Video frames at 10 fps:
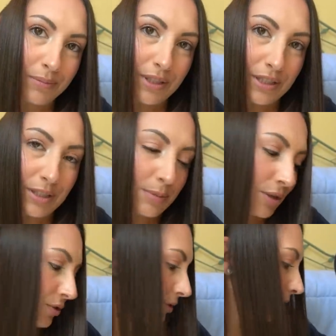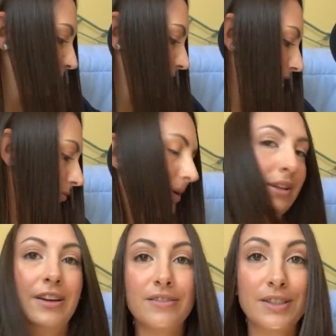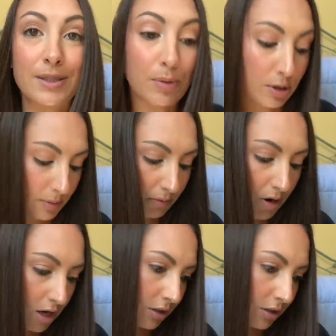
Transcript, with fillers: it's a special glimpse into my life. It's part of my rock